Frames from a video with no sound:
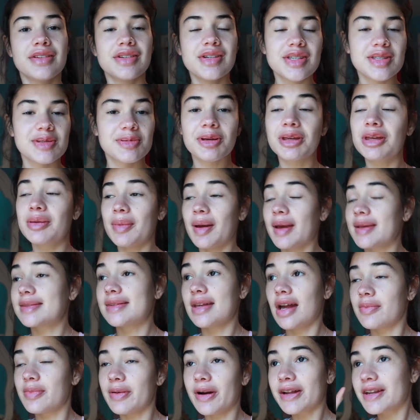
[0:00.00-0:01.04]
just really
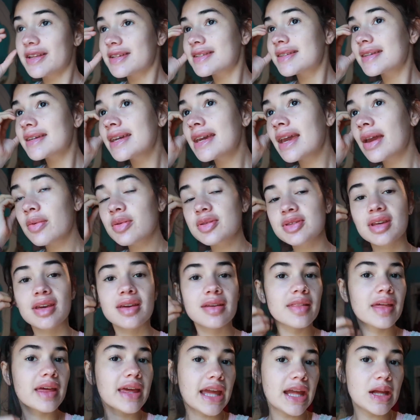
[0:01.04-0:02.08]
messed up. Honestly, it was
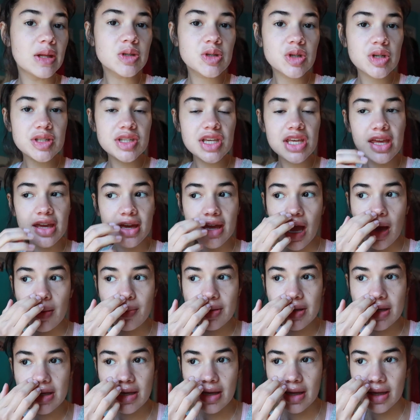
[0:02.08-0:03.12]
like interesting and kept
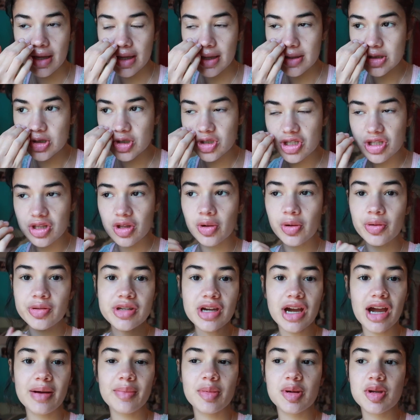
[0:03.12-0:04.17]
me interested the whole
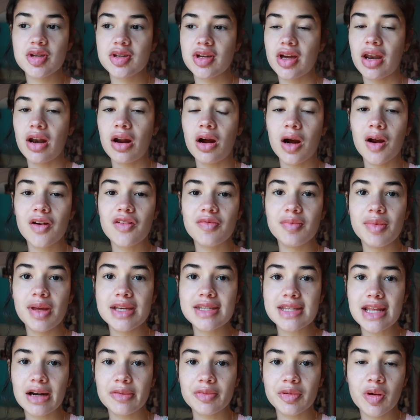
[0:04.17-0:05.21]
time, which is kind of hard for me
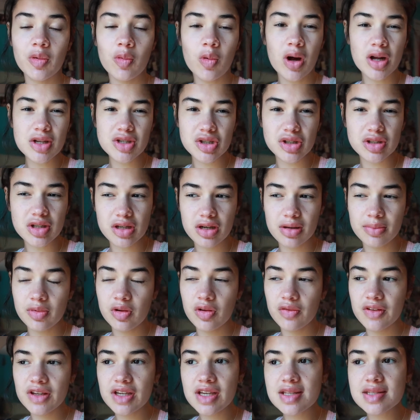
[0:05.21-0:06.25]
because I don't really watch a ton of
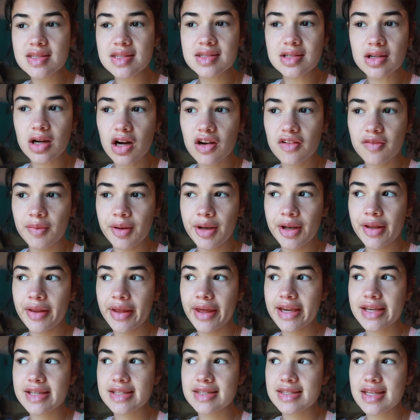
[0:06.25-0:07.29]
movies. It's hard for me to
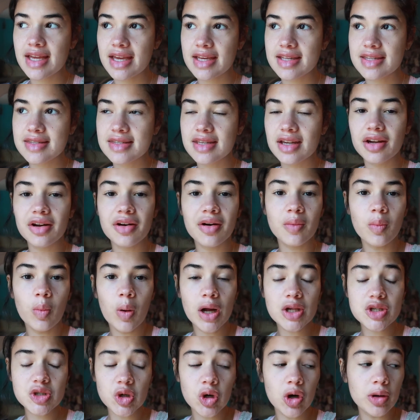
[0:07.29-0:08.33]
like stay still and
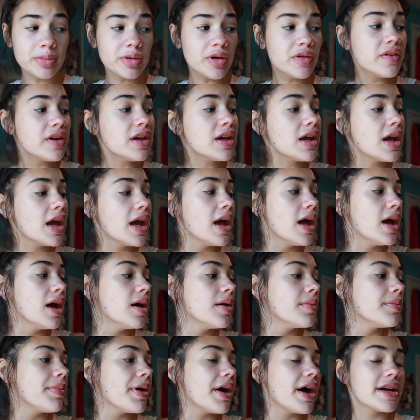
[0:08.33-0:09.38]
watch a whole movie,
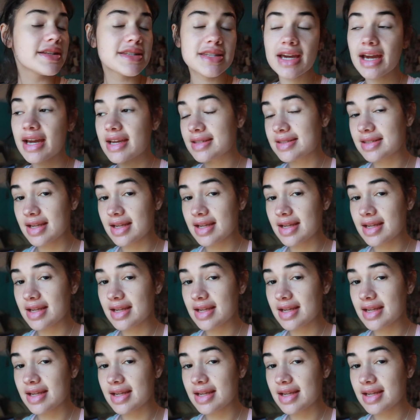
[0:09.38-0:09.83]
but I